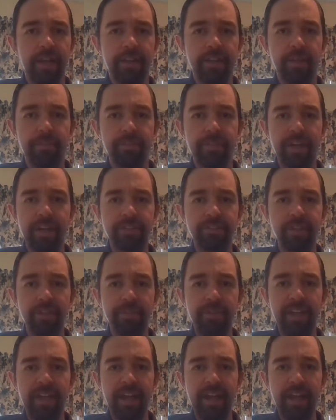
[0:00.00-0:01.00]
The mantra to
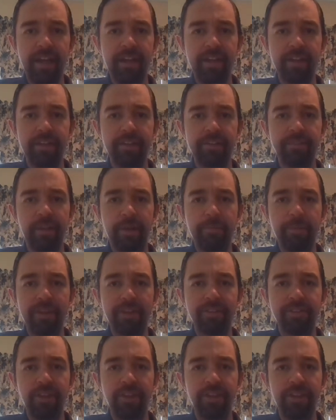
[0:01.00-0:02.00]
be hailed
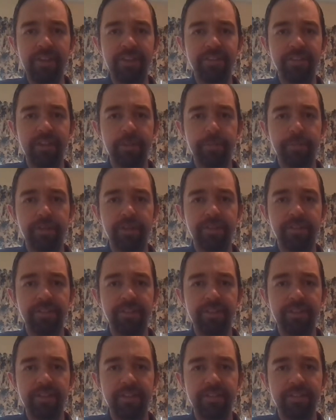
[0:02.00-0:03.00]
amongst the theistic
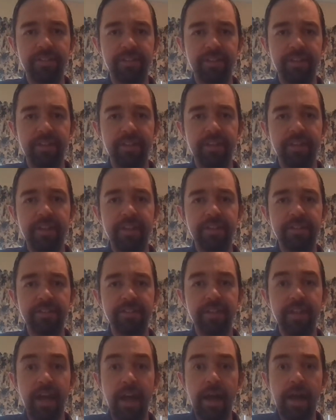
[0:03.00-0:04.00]
personalists is,
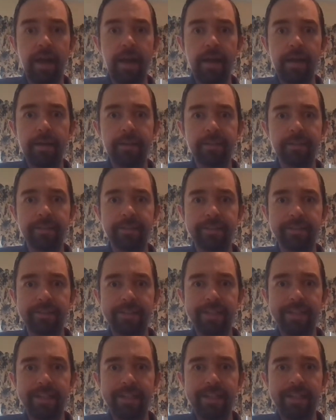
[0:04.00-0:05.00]

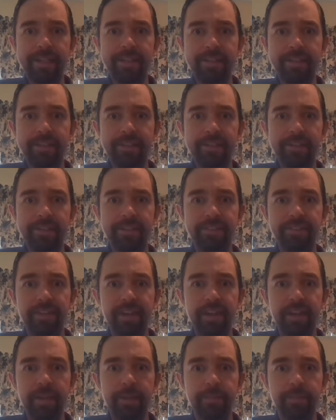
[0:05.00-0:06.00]
God is
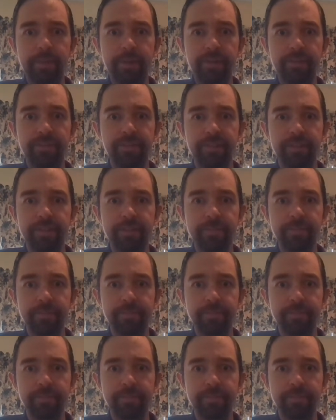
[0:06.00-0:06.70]
a person.